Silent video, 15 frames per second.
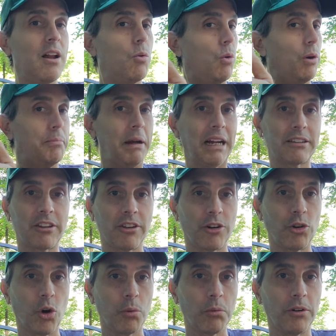went back to their
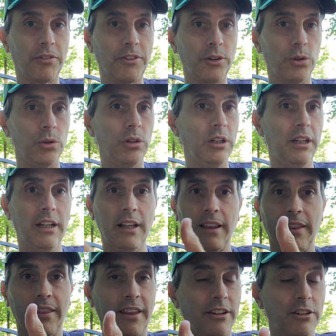normal fuel,
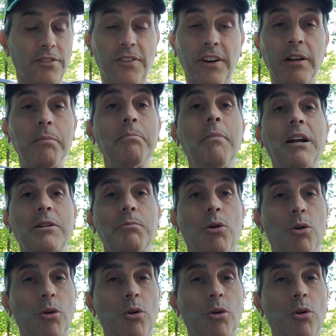they just felt much more